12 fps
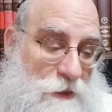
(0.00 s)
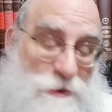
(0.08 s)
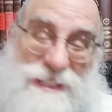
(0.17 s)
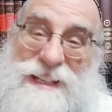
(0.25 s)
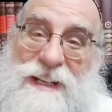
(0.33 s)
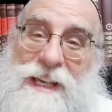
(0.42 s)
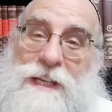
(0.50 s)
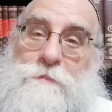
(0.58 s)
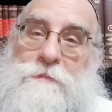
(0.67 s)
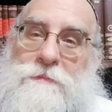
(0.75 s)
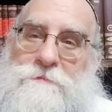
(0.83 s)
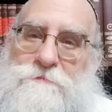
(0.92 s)
it was the
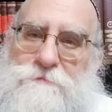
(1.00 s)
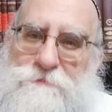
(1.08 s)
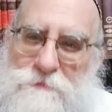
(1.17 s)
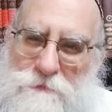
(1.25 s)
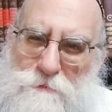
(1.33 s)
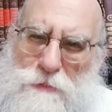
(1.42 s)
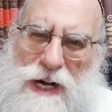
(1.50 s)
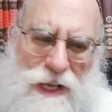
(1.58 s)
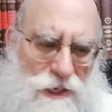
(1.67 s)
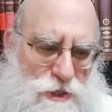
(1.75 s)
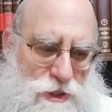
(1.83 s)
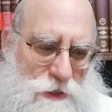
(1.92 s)
name
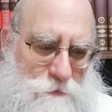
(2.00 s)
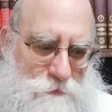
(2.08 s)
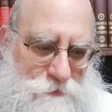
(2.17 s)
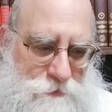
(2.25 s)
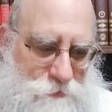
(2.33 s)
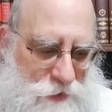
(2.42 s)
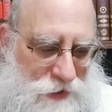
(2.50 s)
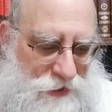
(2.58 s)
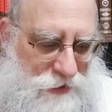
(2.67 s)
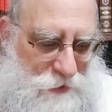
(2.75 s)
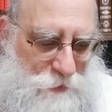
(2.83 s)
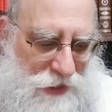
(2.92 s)
Baal Shem.
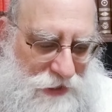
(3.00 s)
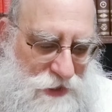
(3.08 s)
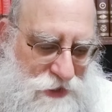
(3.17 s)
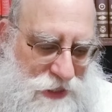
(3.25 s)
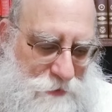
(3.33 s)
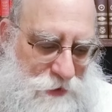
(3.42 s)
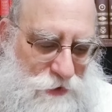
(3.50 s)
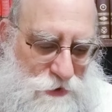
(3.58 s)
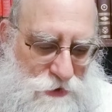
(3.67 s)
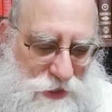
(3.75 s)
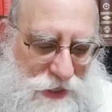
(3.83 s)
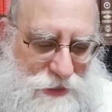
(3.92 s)
Baal Shem in
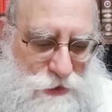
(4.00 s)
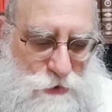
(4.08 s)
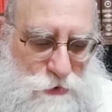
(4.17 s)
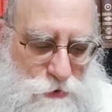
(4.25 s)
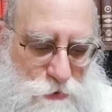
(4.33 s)
those days